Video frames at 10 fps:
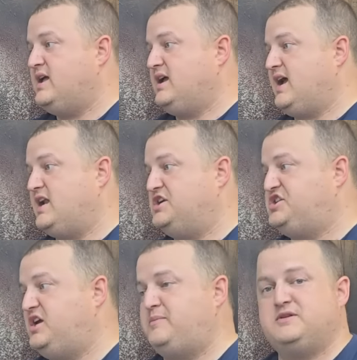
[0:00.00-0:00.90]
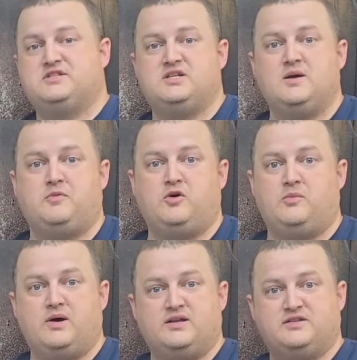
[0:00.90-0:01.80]
Kind of cheap and simple,
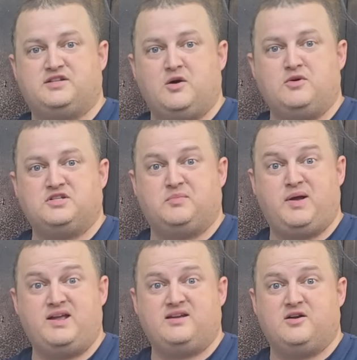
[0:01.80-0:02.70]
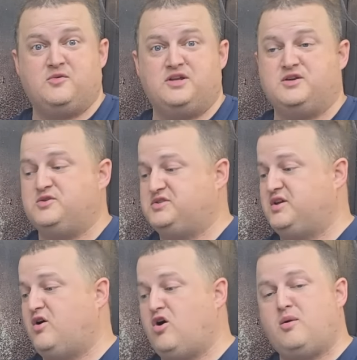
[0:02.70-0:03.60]
but so was the paint gun we used. The
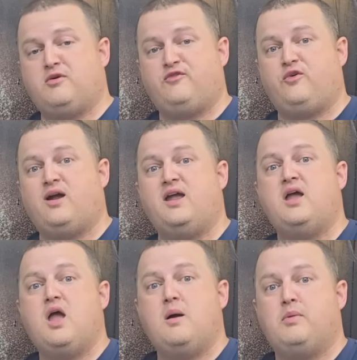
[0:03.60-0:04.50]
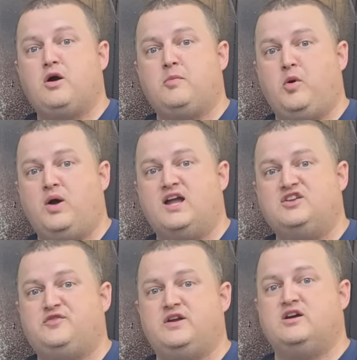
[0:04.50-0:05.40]
Harbor Freight Purple
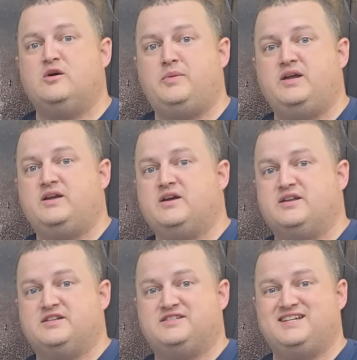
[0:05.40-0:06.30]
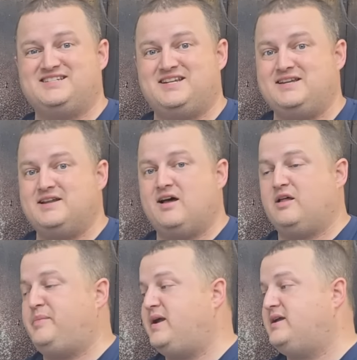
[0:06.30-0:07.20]
HVLP gun, a
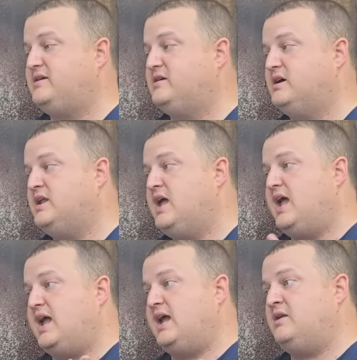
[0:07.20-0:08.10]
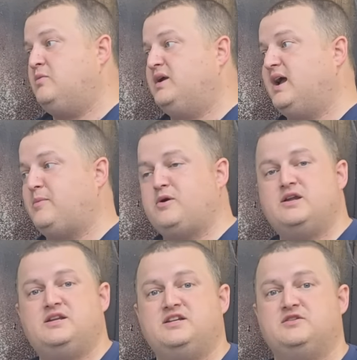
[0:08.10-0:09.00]
$16 paint gun, and we got pretty
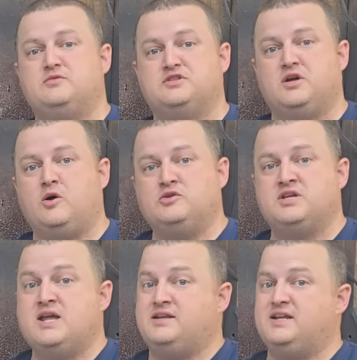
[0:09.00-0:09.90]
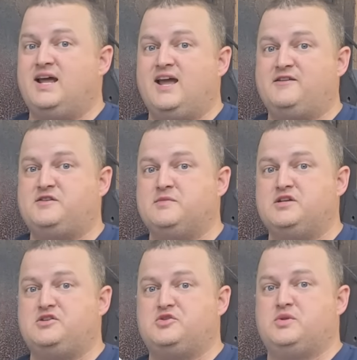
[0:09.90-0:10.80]
decent results. Did I have some
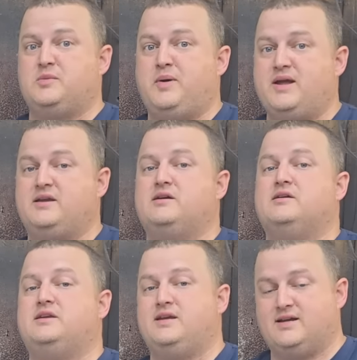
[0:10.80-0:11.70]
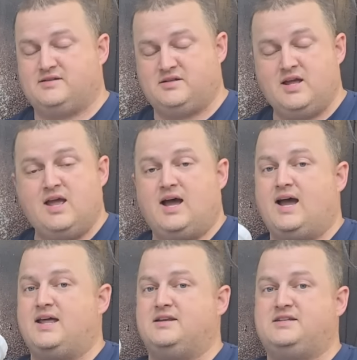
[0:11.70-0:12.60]
issues with the paint gun? Yes. I
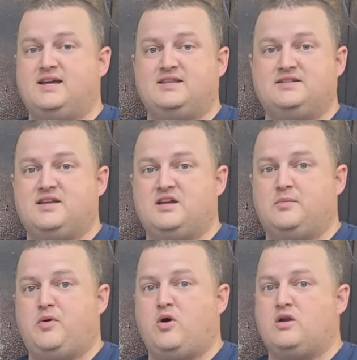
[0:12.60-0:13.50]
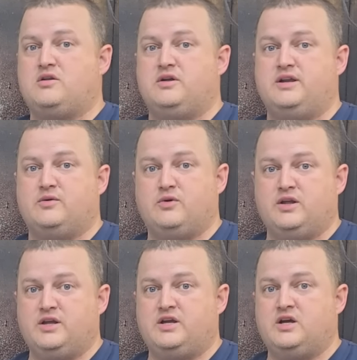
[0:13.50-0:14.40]
had to take this thing apart and clean it
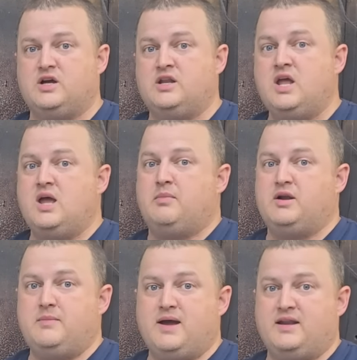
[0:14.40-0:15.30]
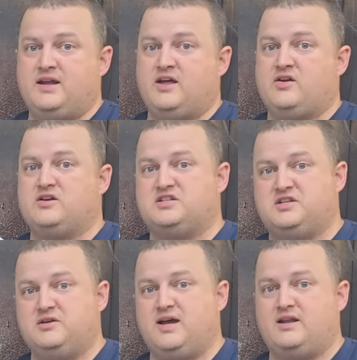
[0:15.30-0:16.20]
really good, put it back together. It
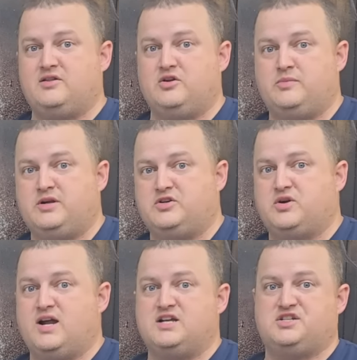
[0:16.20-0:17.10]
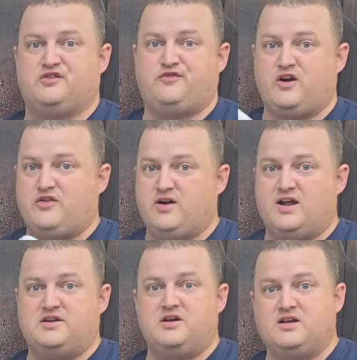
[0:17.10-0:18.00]
still had a little bit of trash. The further
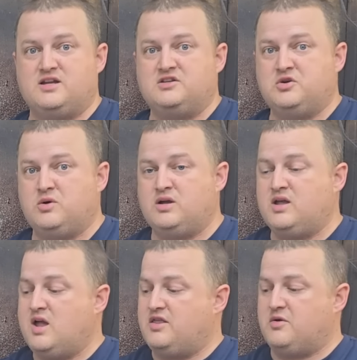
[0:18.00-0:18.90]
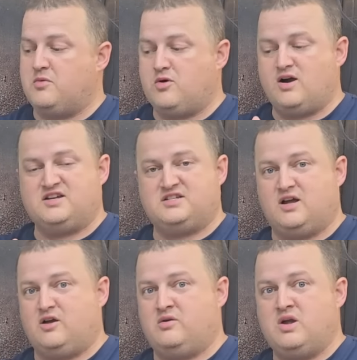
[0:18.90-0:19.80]
I dug into it, the more I
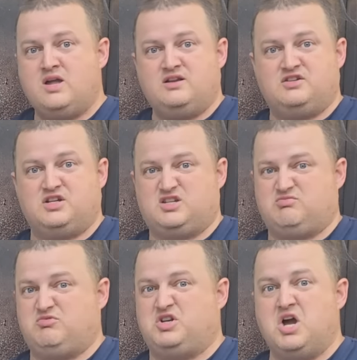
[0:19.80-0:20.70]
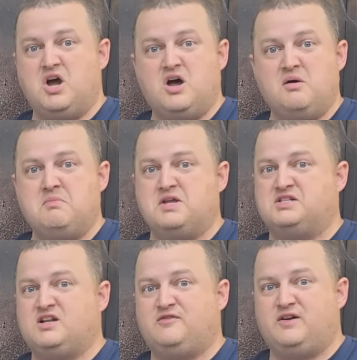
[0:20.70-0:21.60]
saw just gum and
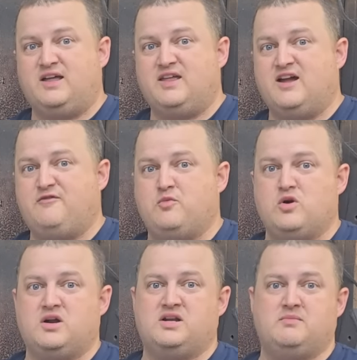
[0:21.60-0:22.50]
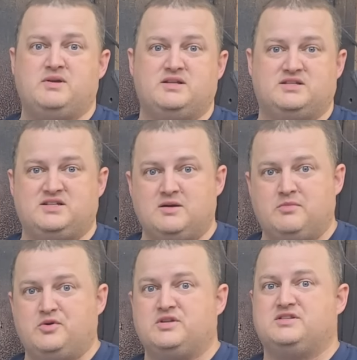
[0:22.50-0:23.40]
stuff like that from where it had been
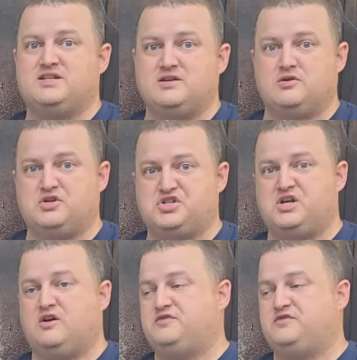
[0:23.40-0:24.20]
assembled and sitting on a shelf.